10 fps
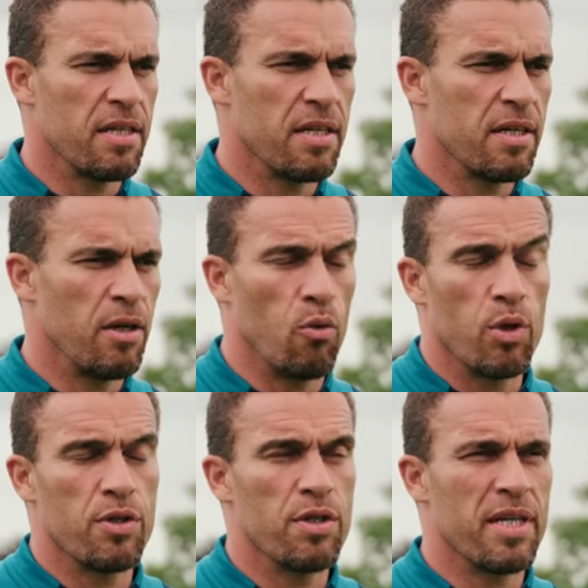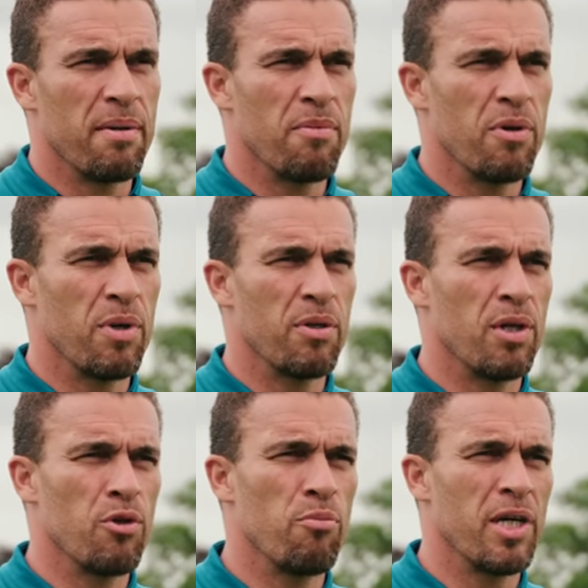always the same. When
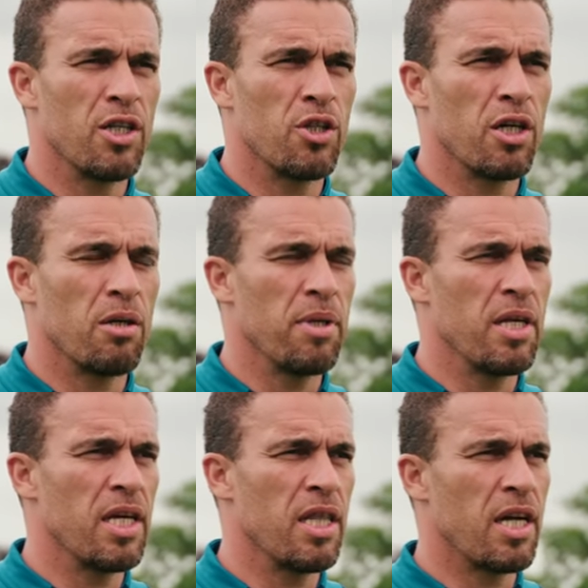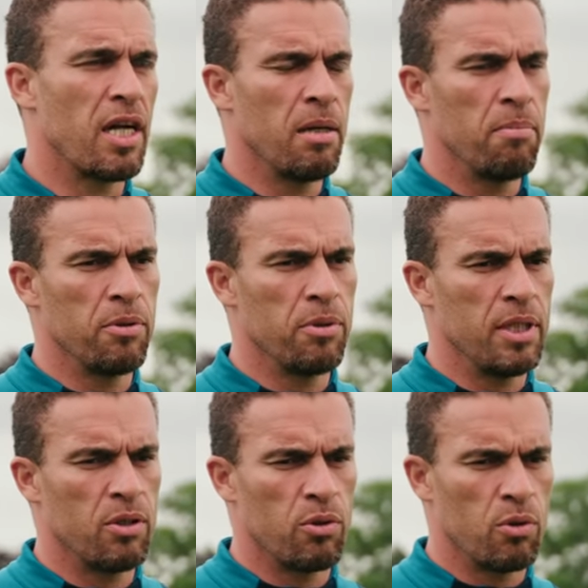you're a new manager coming in a club, you
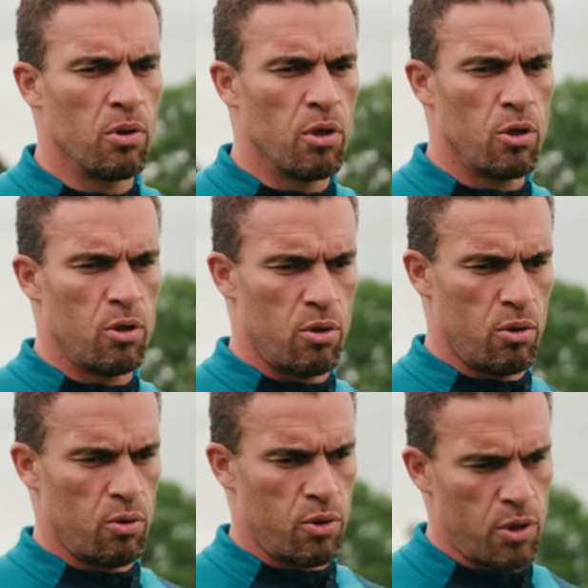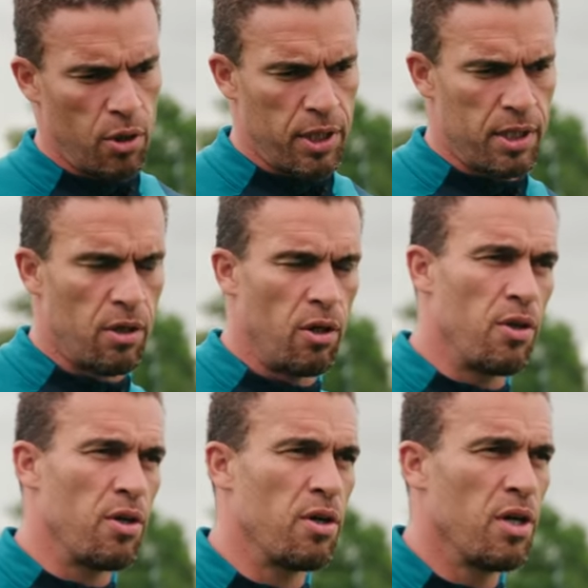need to sort it all
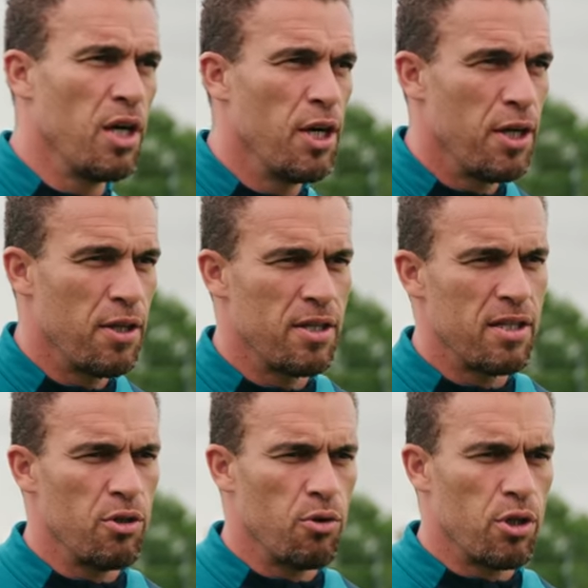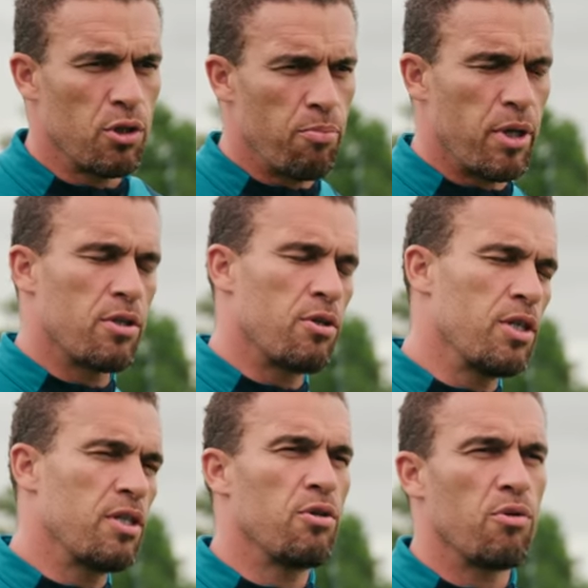the situation,
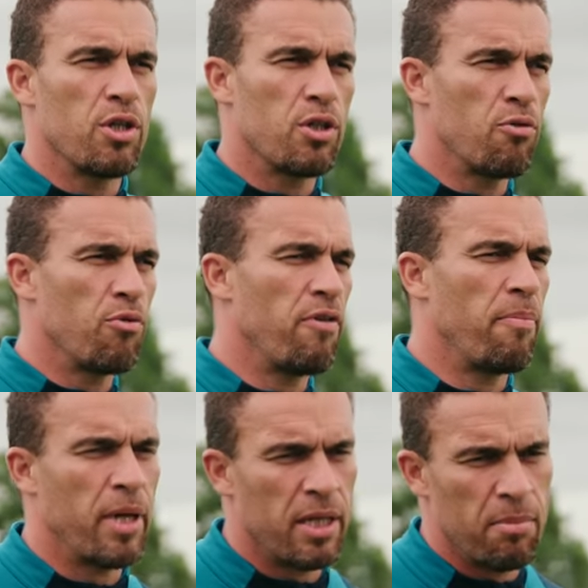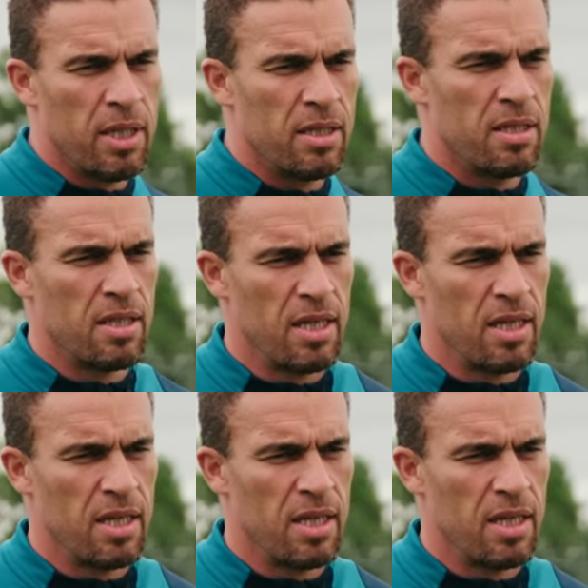personal situation with apartment